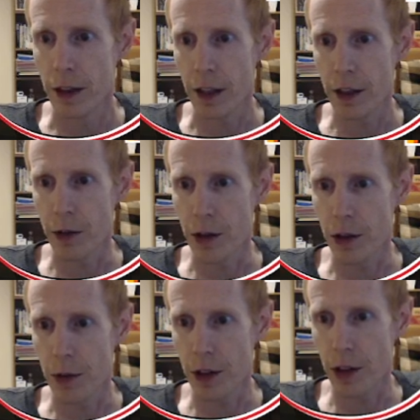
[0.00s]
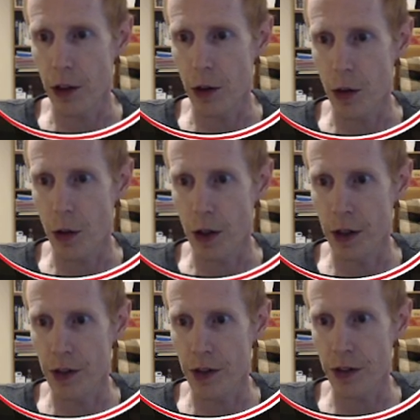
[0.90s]
I don't know what the goat
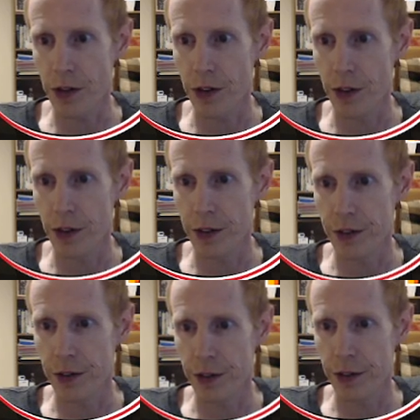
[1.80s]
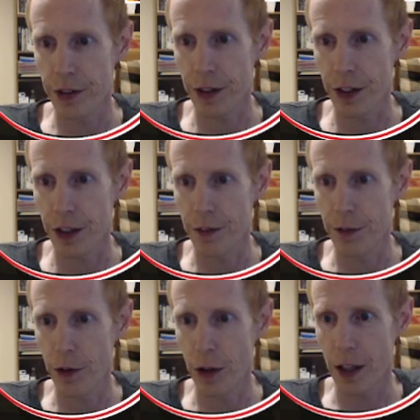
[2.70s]
horns are good for